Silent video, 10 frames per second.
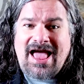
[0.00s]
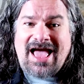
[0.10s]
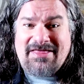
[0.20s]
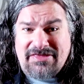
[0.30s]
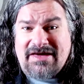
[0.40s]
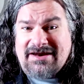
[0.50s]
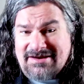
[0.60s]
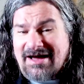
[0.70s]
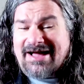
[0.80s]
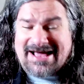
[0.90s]
And
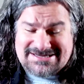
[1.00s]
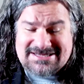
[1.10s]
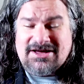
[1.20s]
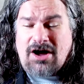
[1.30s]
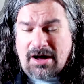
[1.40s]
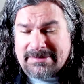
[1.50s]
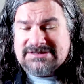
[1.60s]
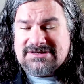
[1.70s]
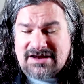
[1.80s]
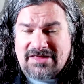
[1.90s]
then I guess in the
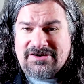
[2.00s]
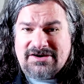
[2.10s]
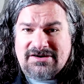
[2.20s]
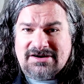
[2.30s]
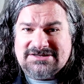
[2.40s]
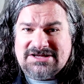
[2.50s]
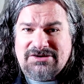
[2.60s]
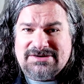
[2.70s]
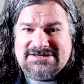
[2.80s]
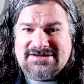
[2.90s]
comics and other
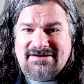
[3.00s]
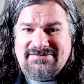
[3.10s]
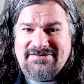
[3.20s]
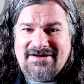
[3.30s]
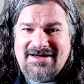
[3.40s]
auxiliary stuff,